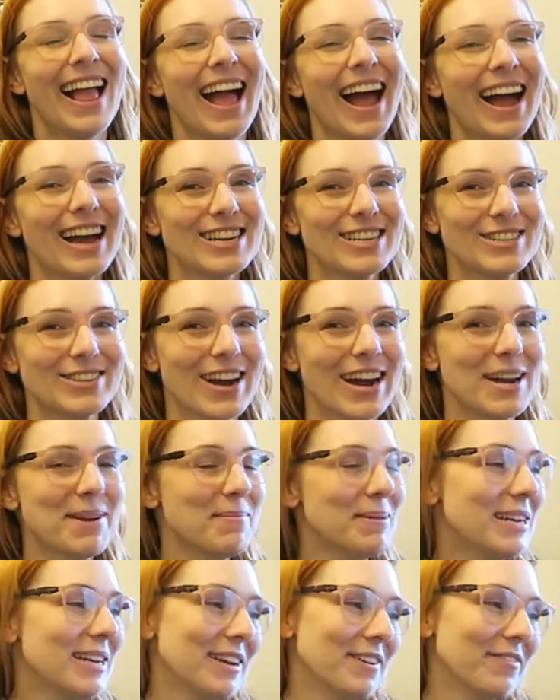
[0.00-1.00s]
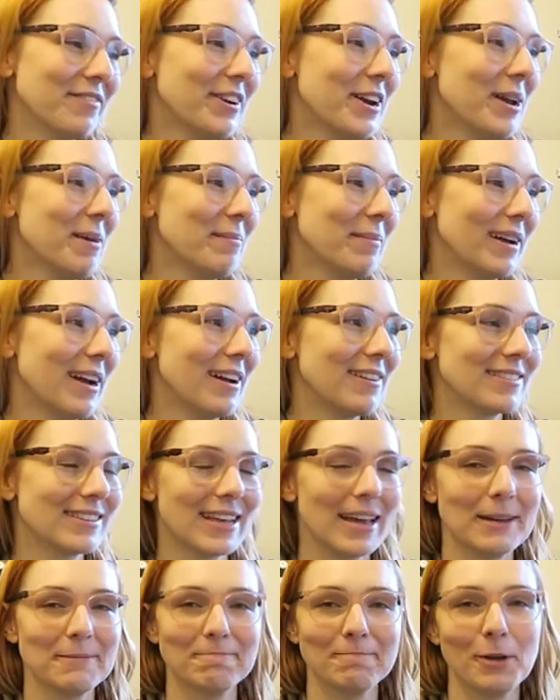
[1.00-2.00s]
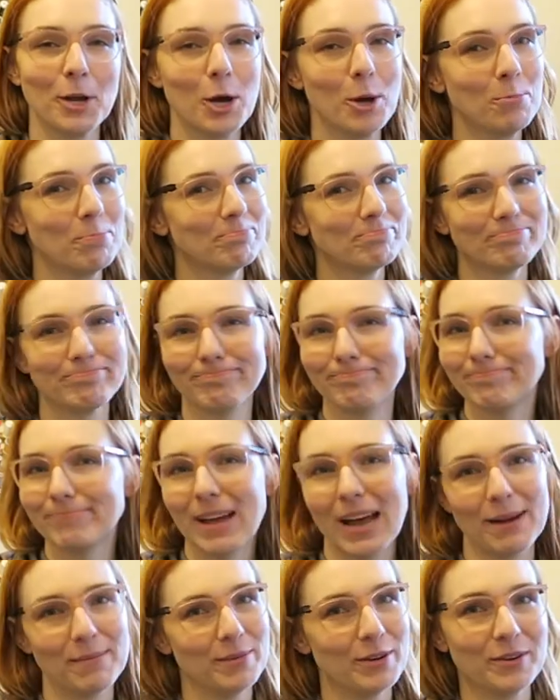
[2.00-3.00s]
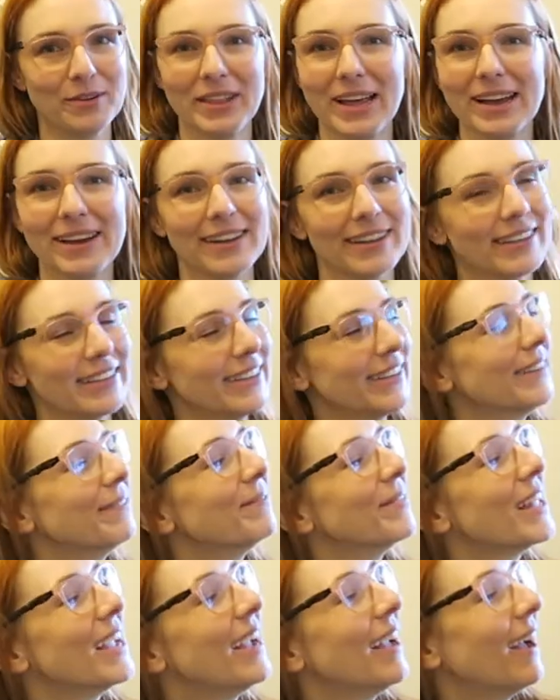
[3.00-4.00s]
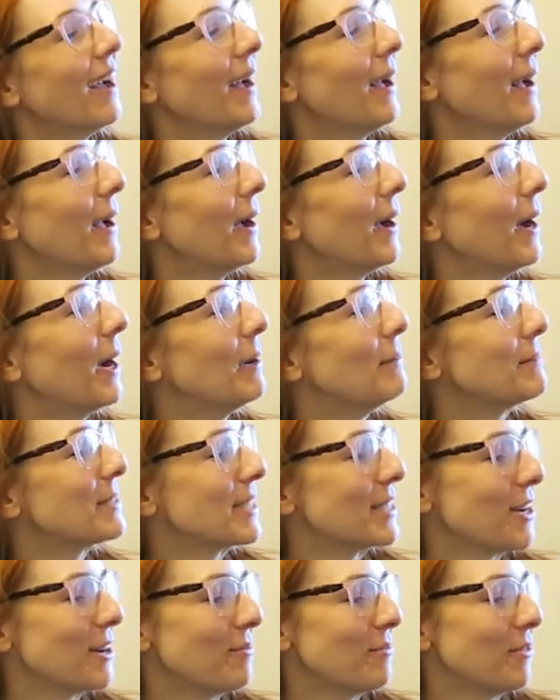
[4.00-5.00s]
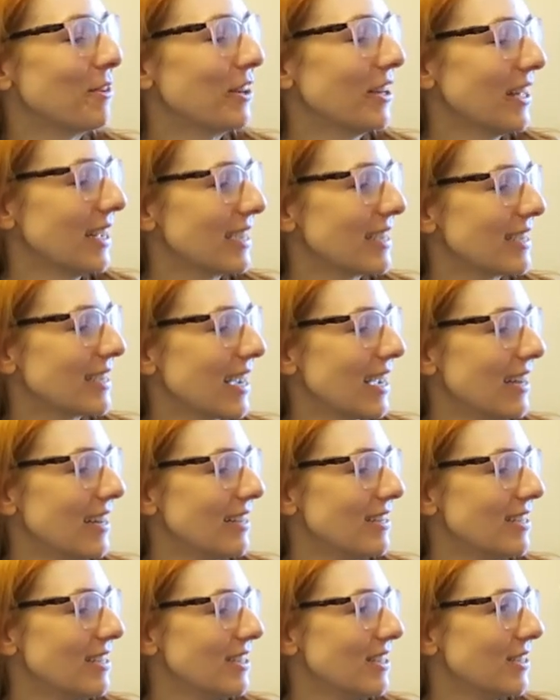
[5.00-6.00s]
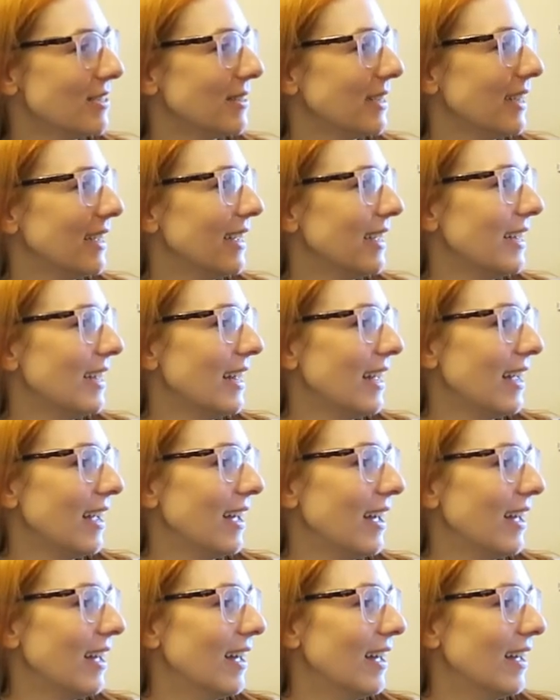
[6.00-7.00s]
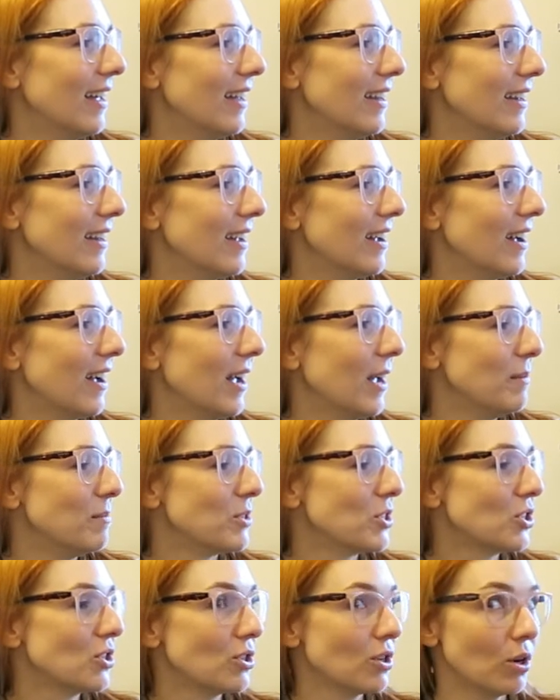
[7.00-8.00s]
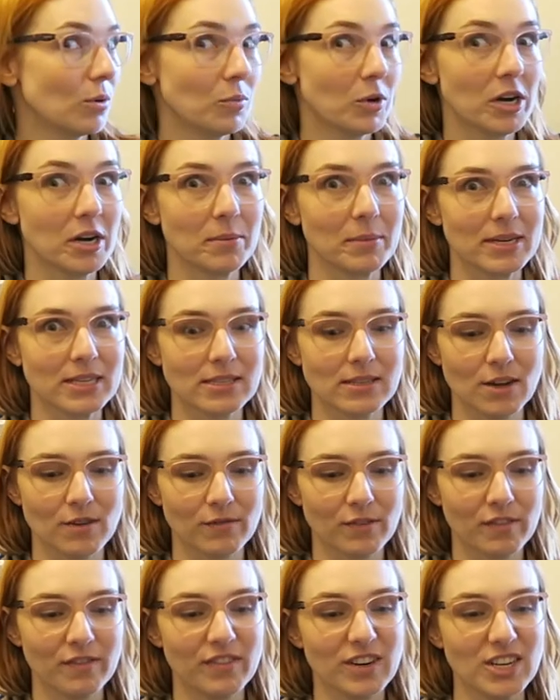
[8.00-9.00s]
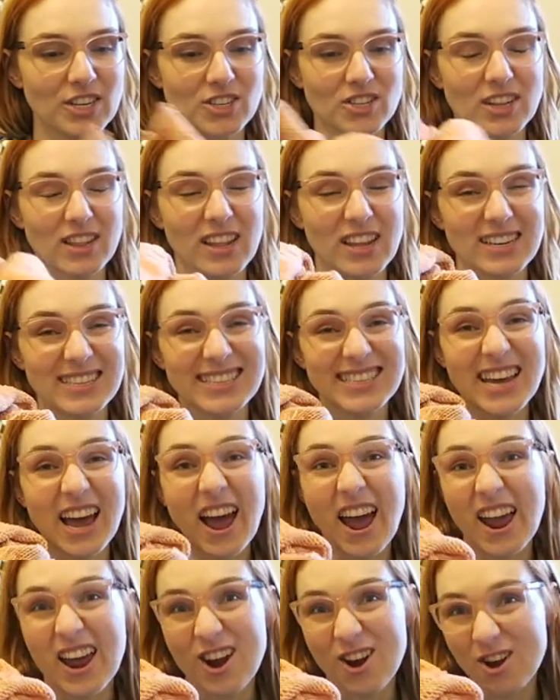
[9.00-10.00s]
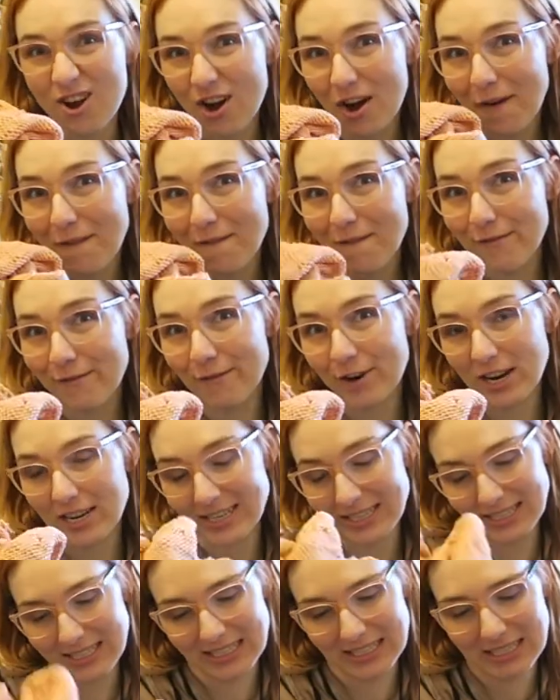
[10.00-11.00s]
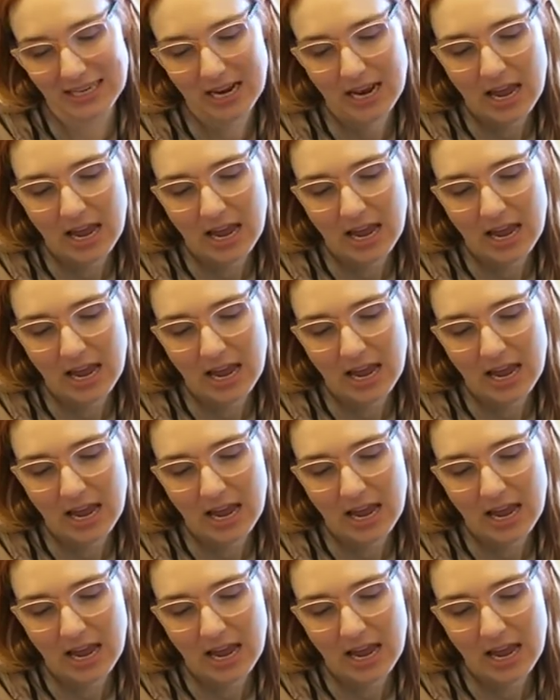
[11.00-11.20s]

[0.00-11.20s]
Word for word: I tried to be different, but I was like, nope, I'm doing that color. Um so I'm really excited to do it, and I'm so proud of myself for finishing the entire front.